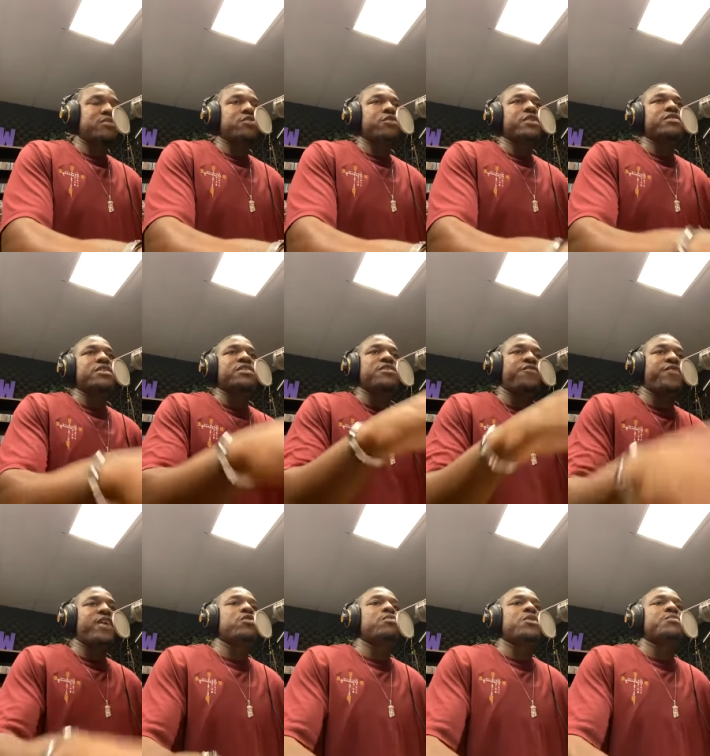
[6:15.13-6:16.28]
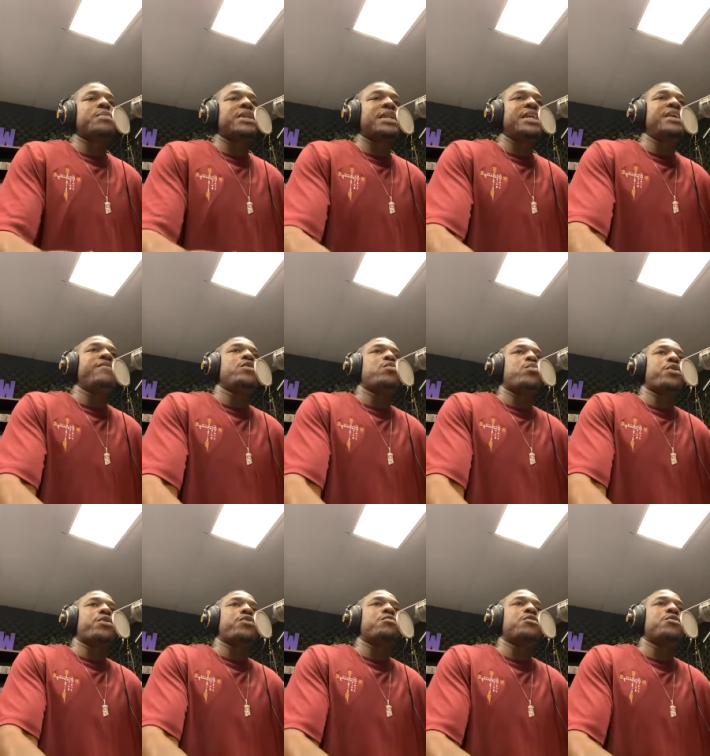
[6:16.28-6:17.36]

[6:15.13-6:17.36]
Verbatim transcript: So it's it's a faith. You must believe the word.